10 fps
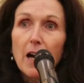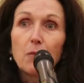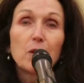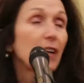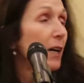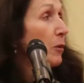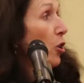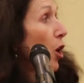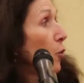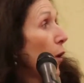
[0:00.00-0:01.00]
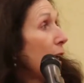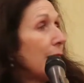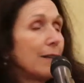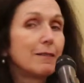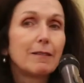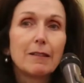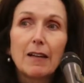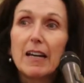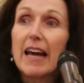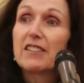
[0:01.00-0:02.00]
And we've come a long
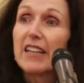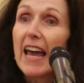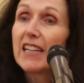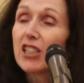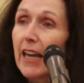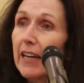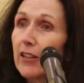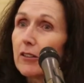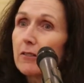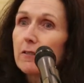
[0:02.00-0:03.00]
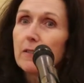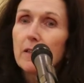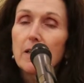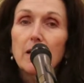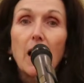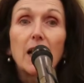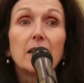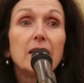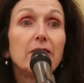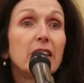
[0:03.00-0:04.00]
way, and as an educator, I
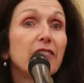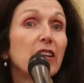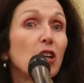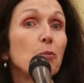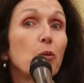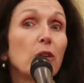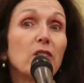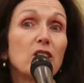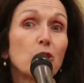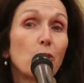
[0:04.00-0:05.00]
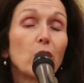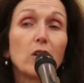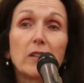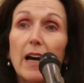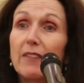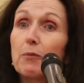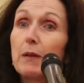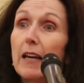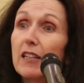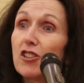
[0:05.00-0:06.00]
live in a very privileged world. I have
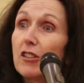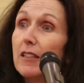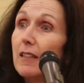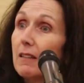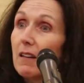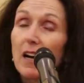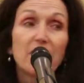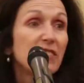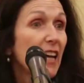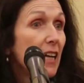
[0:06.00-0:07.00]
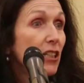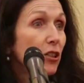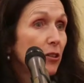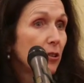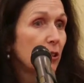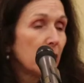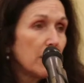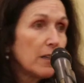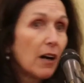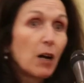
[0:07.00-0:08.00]
a PhD, I have tenure,
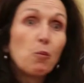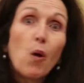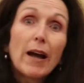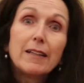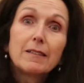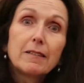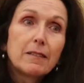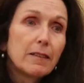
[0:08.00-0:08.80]
I'm white,